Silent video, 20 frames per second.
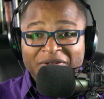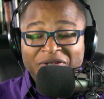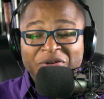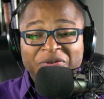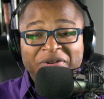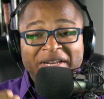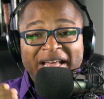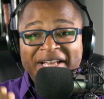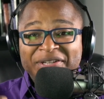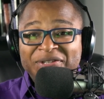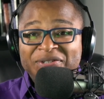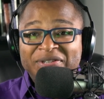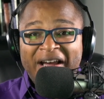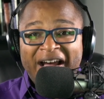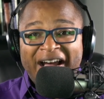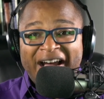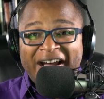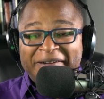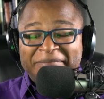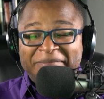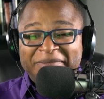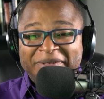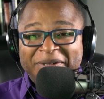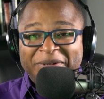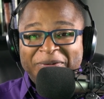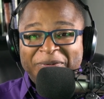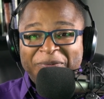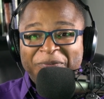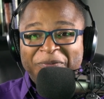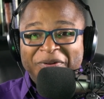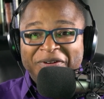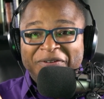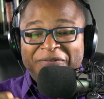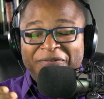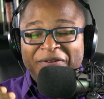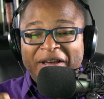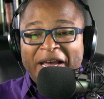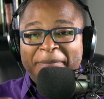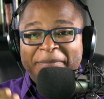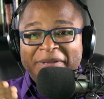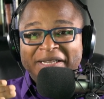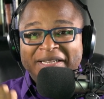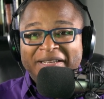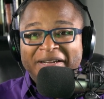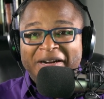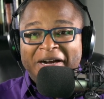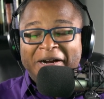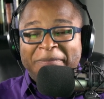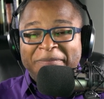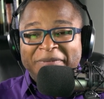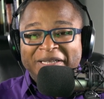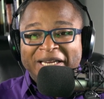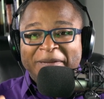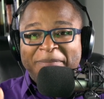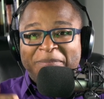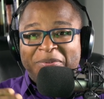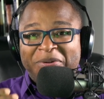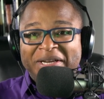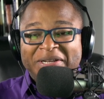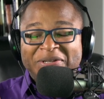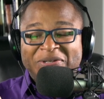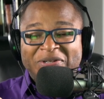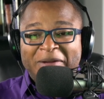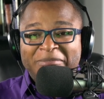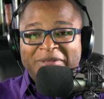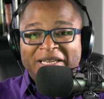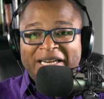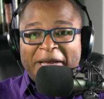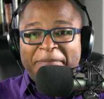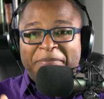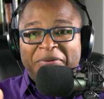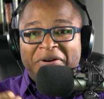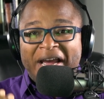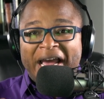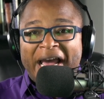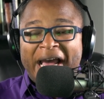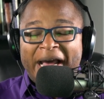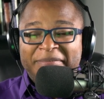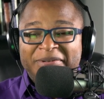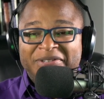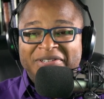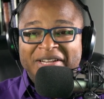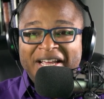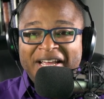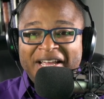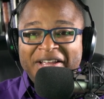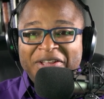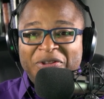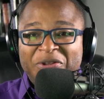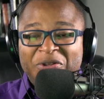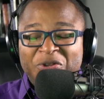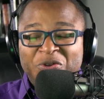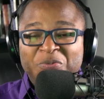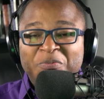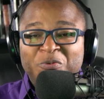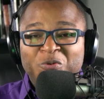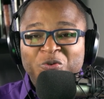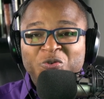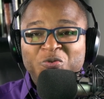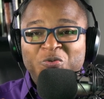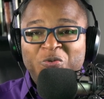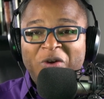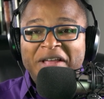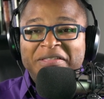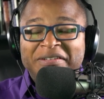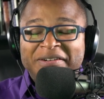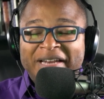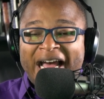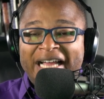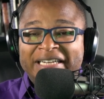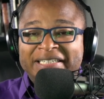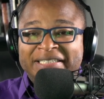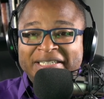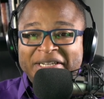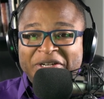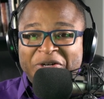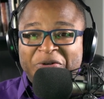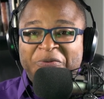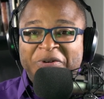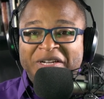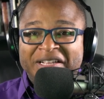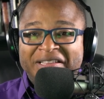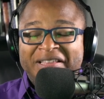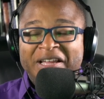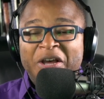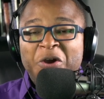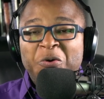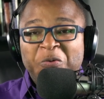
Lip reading: So next time when the family come and they bring something that perhaps you rather not deal with,